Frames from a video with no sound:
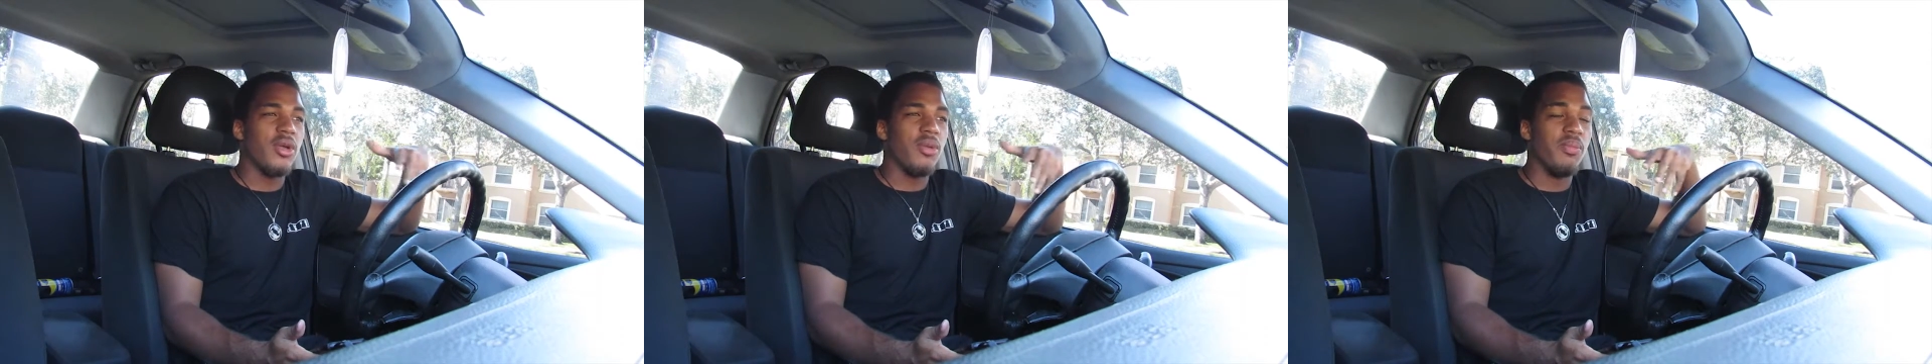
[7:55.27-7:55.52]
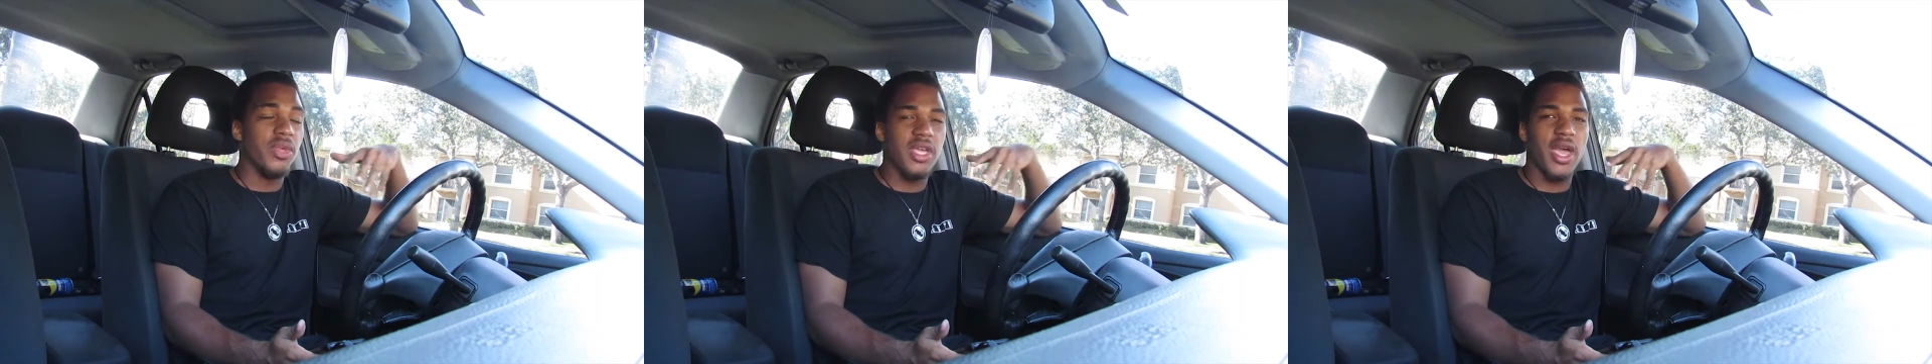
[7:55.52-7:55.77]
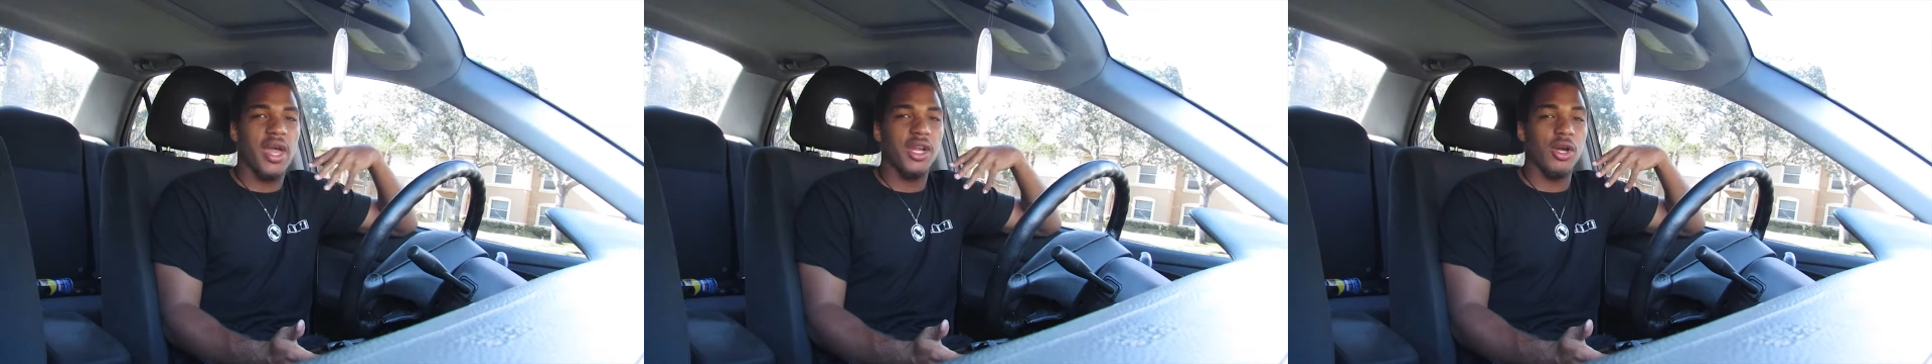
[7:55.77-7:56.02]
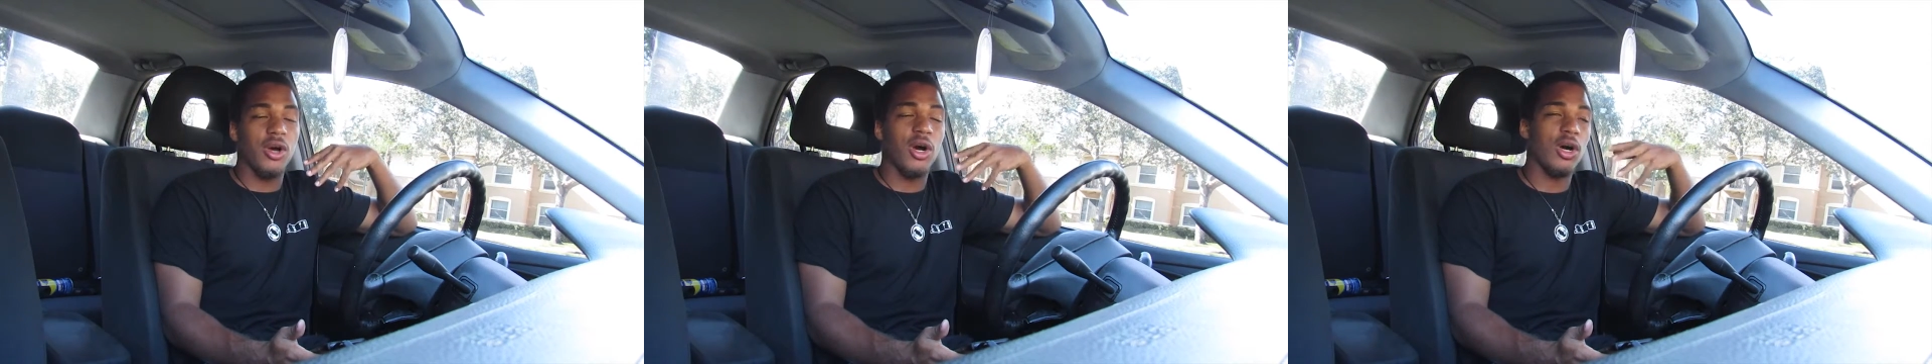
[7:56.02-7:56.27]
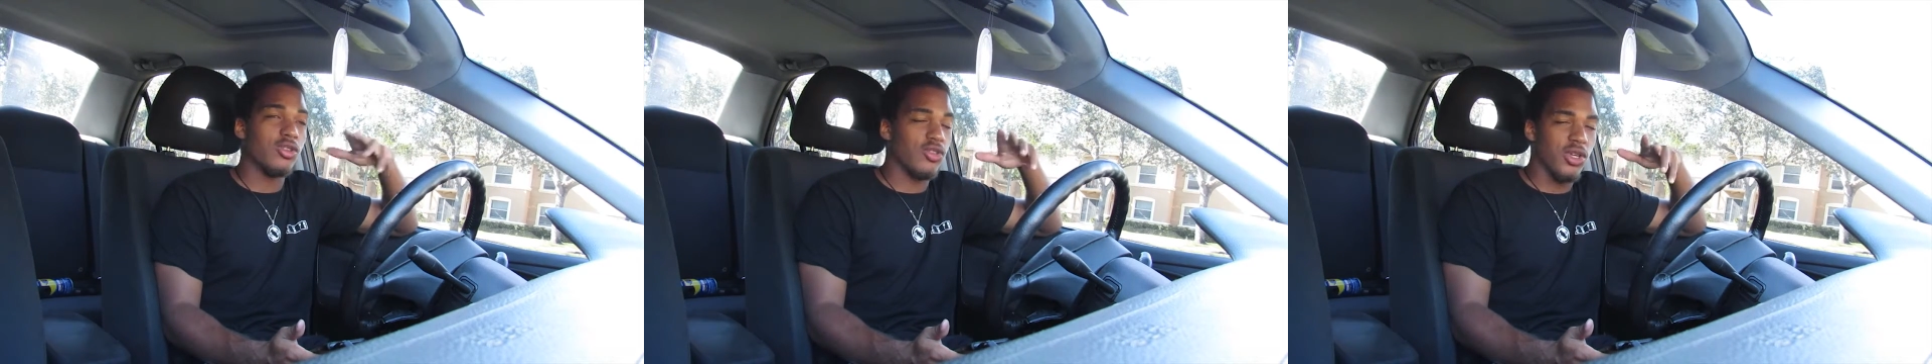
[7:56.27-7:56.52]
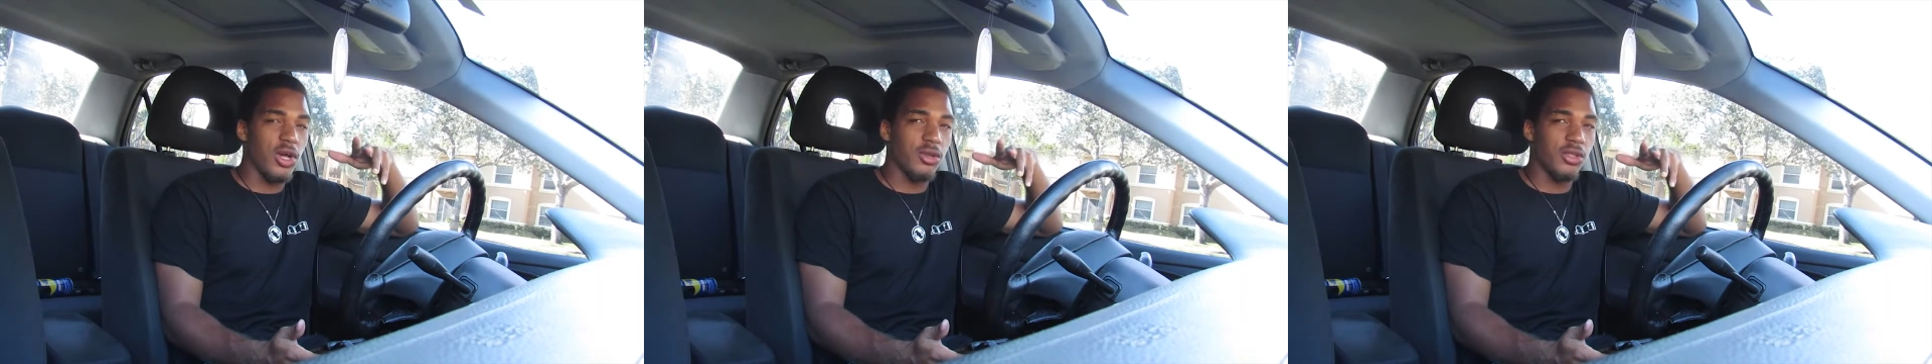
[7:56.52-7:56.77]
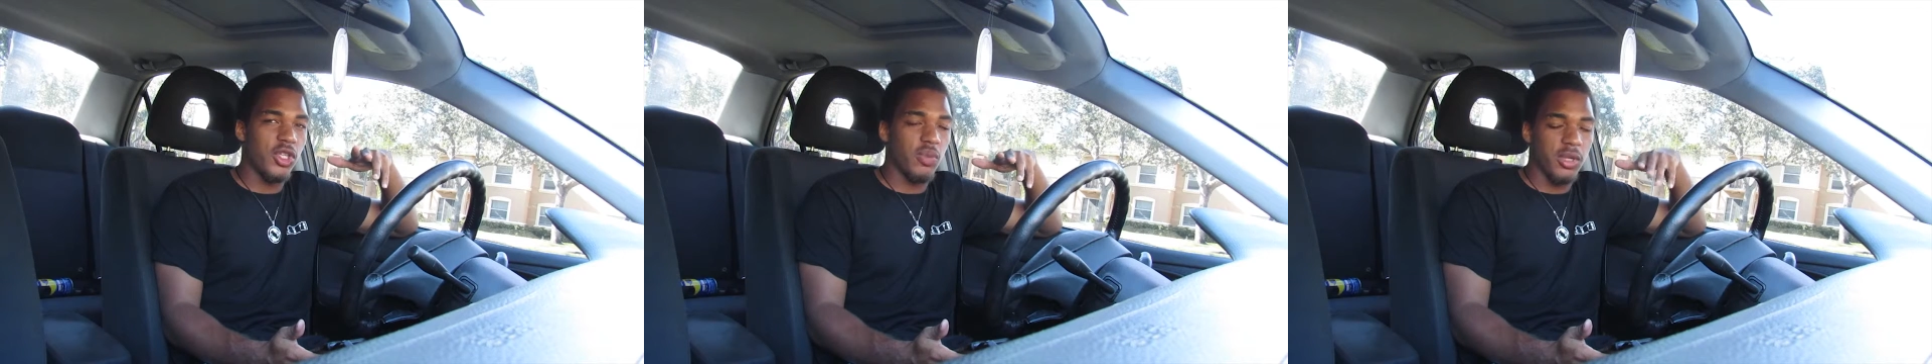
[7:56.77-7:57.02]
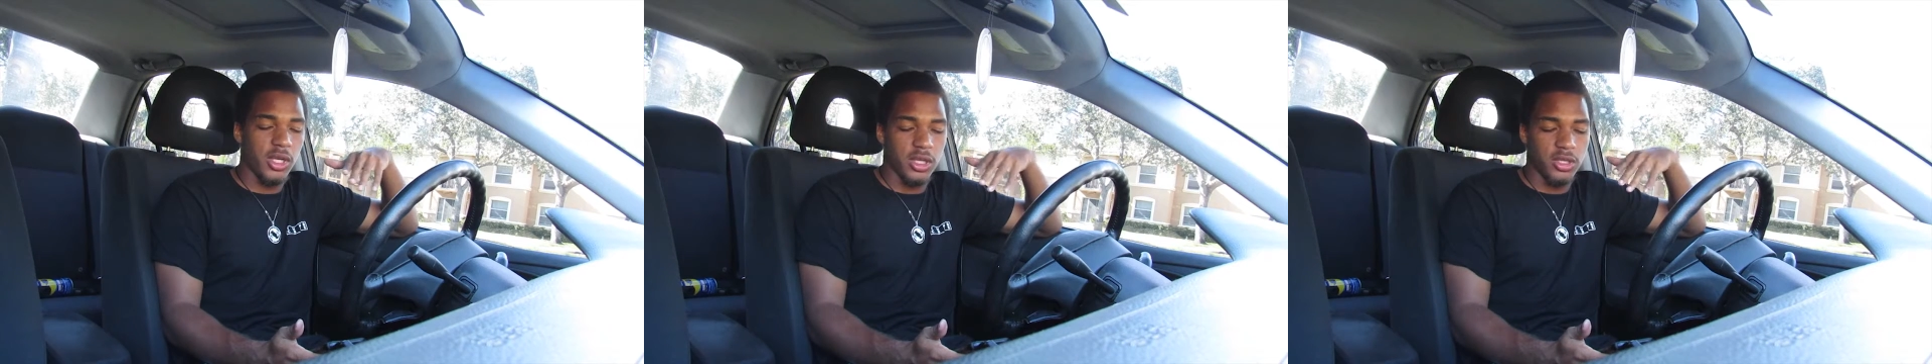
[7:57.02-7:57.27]
me adding $100
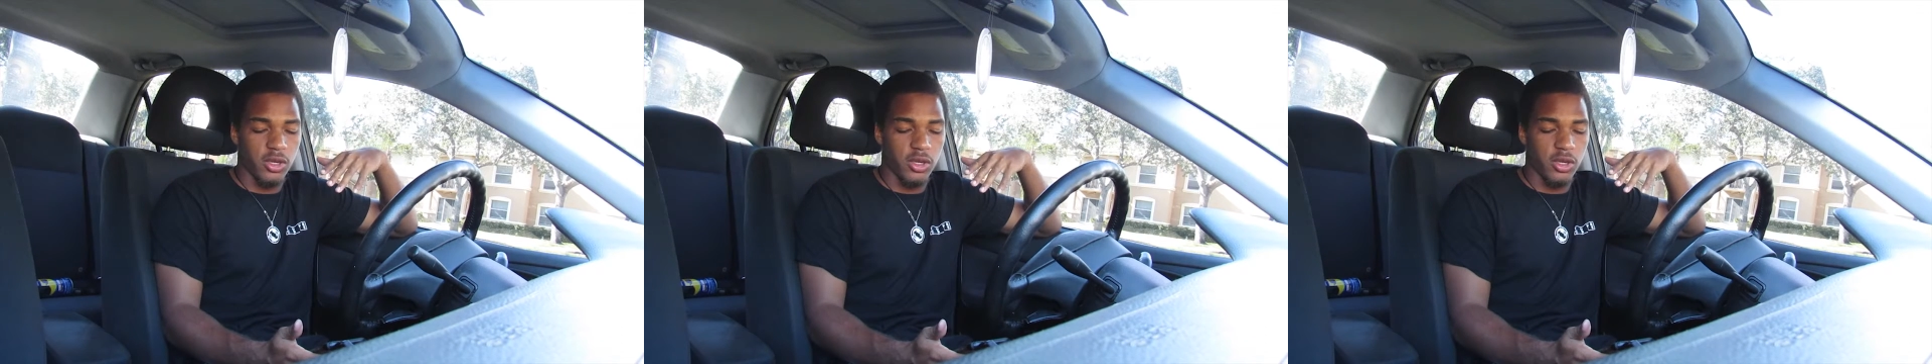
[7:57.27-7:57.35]
shipping is